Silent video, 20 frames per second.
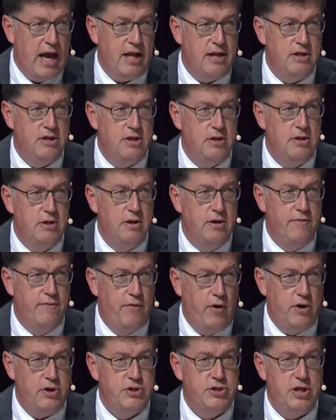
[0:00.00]
that
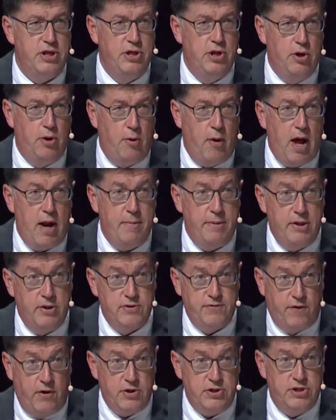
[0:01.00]
verse in Deuteronomy,
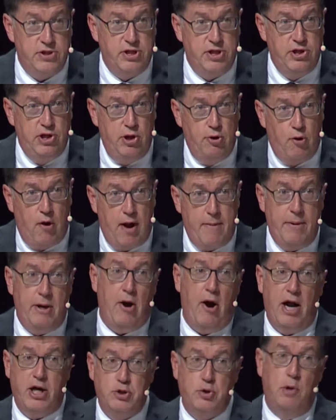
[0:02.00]
those verses in
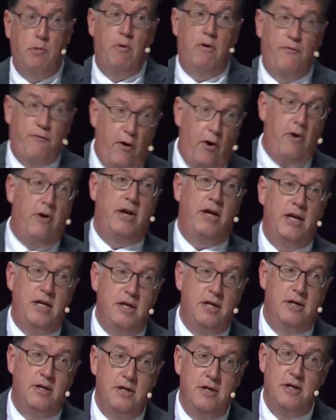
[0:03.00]
Deuteronomy are actually
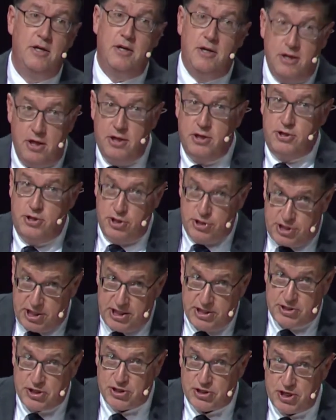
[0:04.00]
referring to
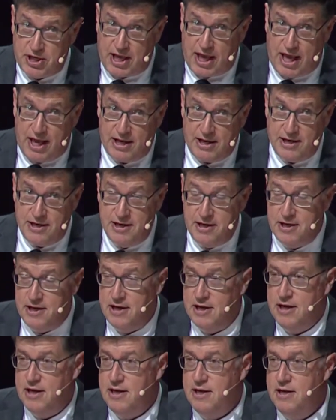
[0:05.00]
Jesus again.
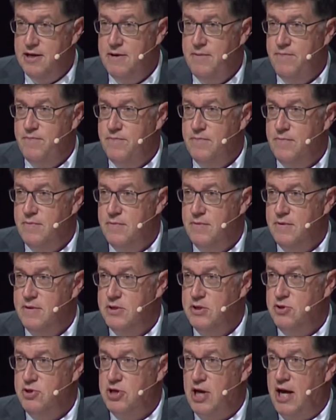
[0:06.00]

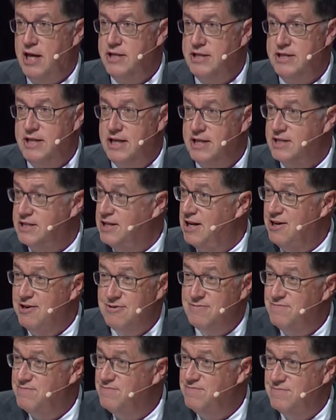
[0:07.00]
So John says,
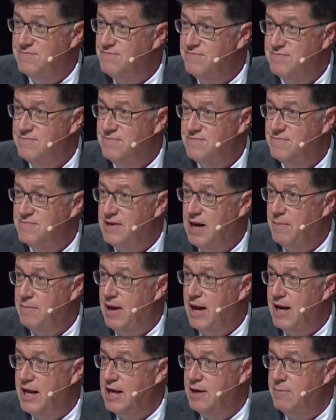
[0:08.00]
No, I'm
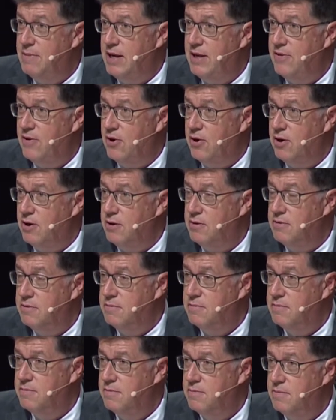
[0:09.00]
not him either.
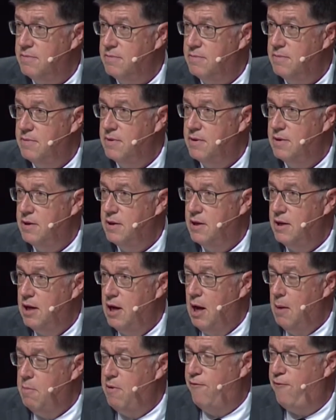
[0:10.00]

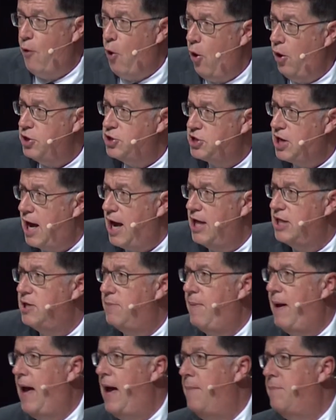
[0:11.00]
Before John
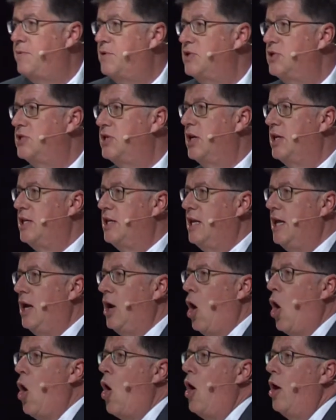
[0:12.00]
the Baptist could
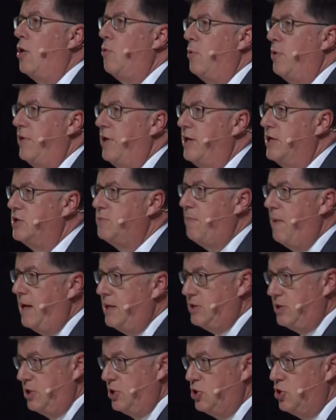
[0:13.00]
get on with his
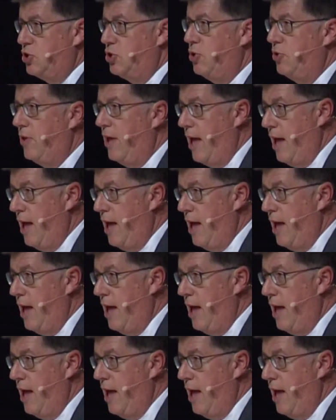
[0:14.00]
message to